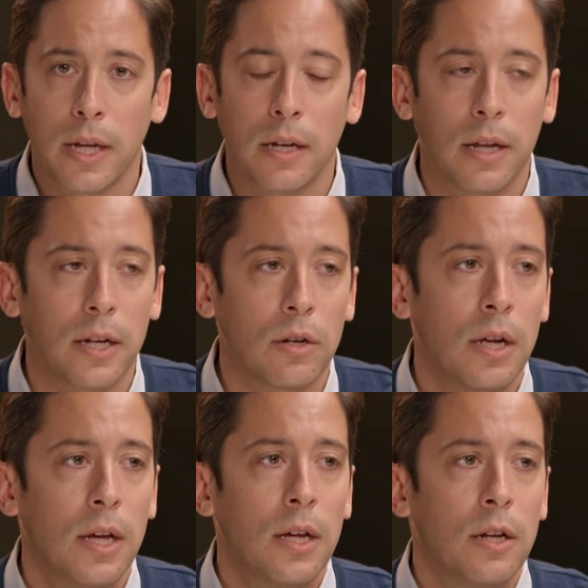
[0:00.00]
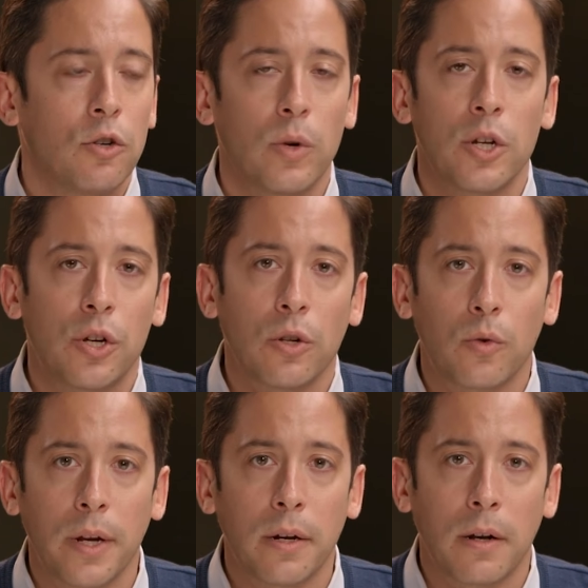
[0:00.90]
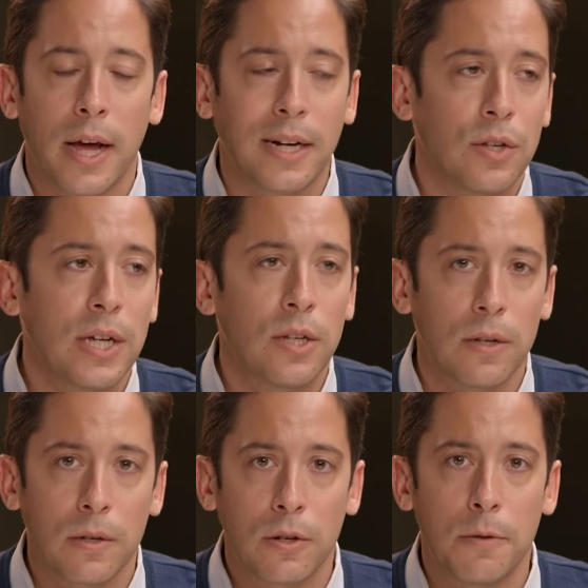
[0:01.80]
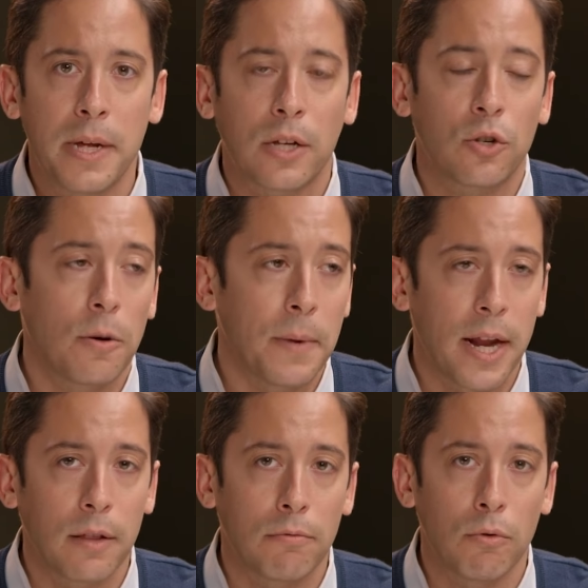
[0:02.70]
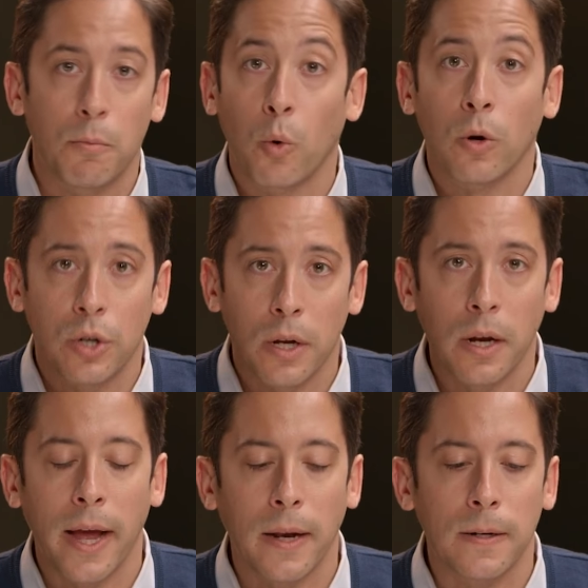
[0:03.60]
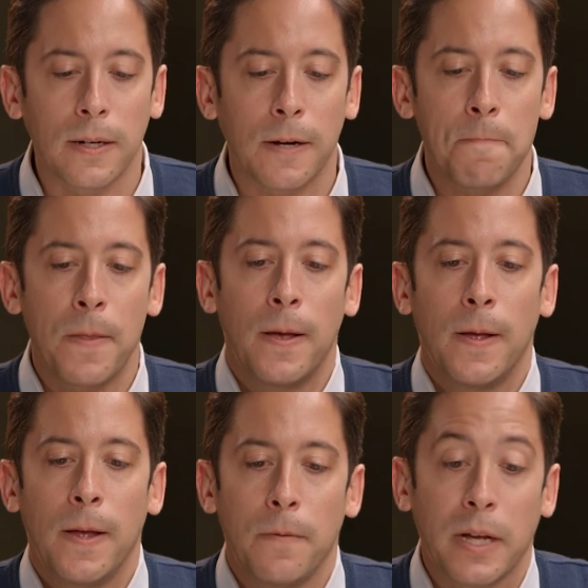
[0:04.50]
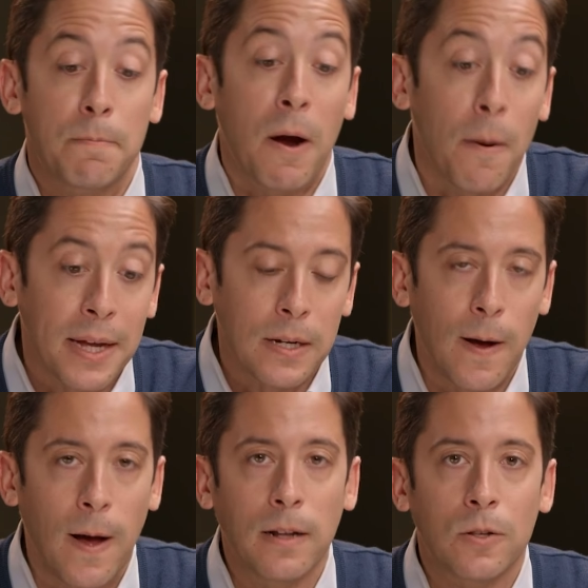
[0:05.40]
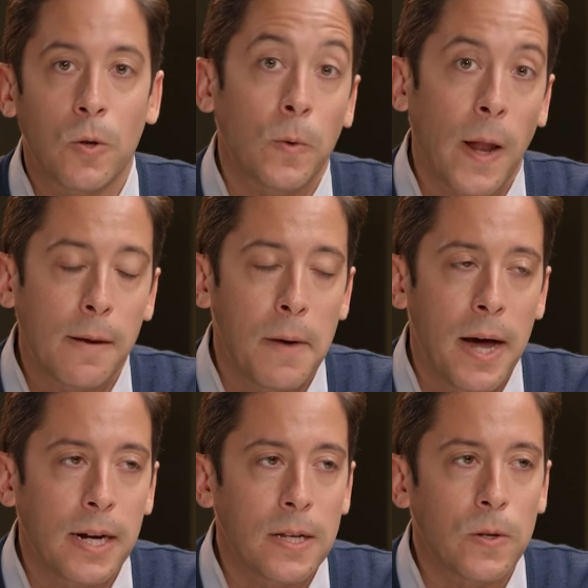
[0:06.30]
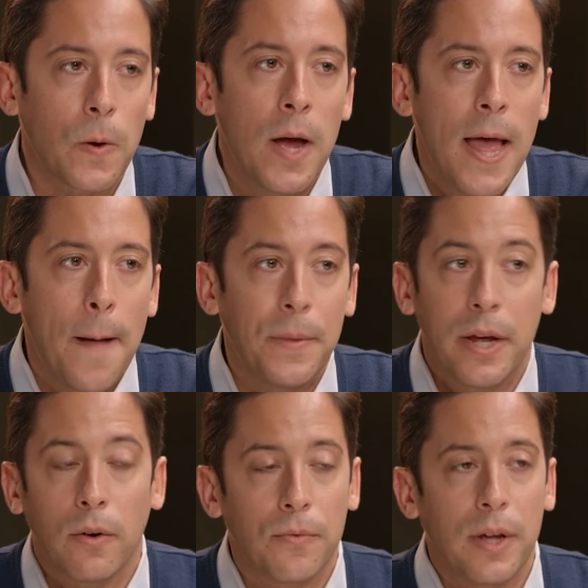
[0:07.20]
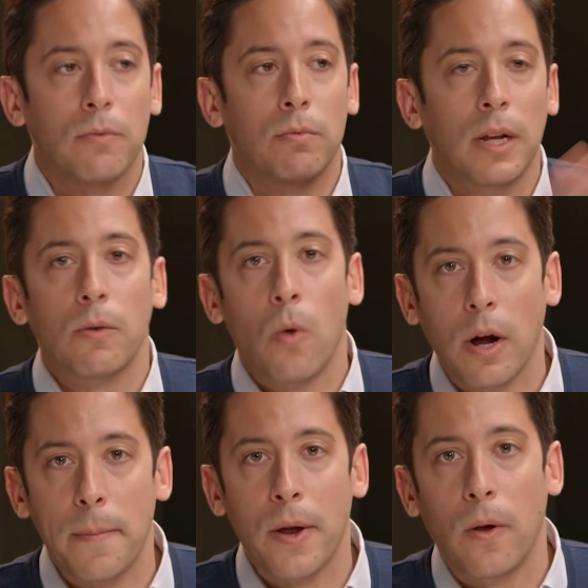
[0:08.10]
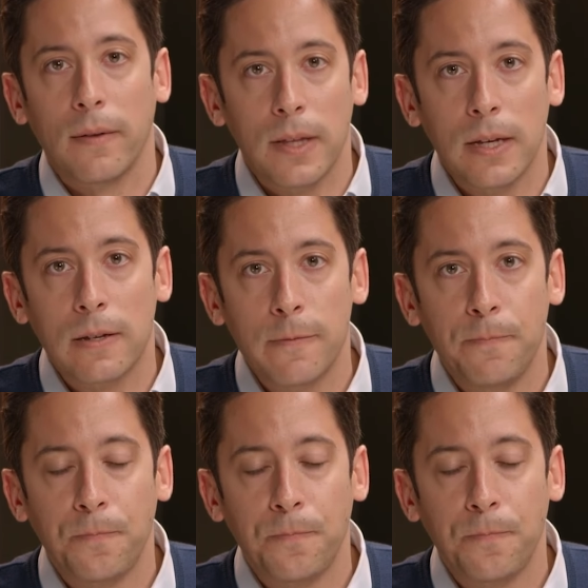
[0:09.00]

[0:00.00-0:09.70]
They, they treat children like diseases to be exterminated through abortion and uh, experimented on and sold like commodities. So they're they're really wrong about all of this.